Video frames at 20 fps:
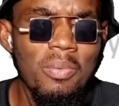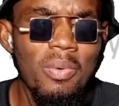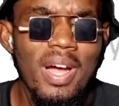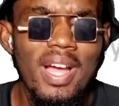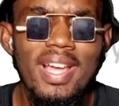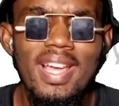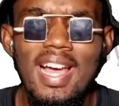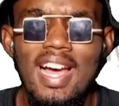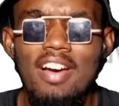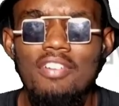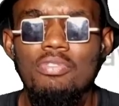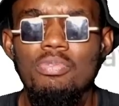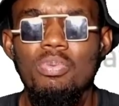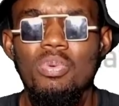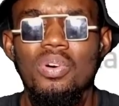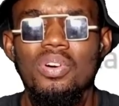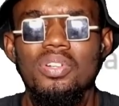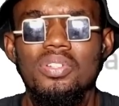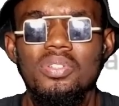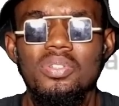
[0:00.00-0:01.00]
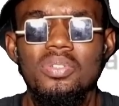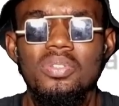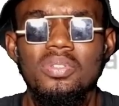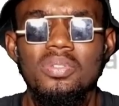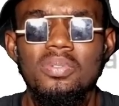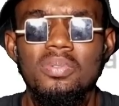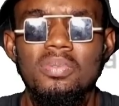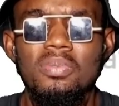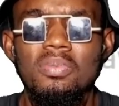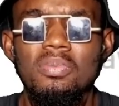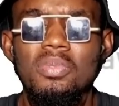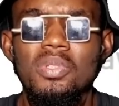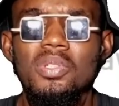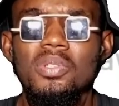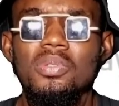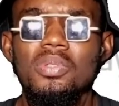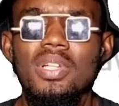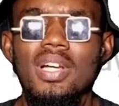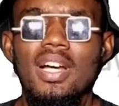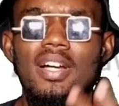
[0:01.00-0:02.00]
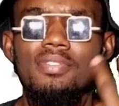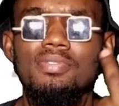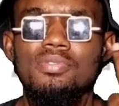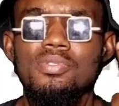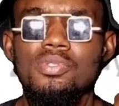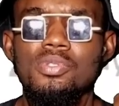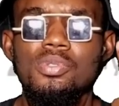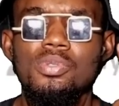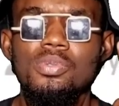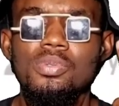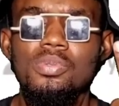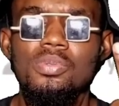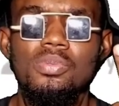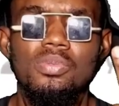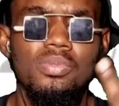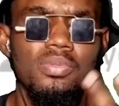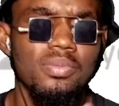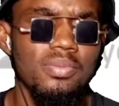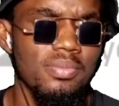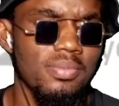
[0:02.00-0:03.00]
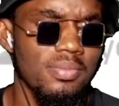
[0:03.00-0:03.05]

why have one when you could have two?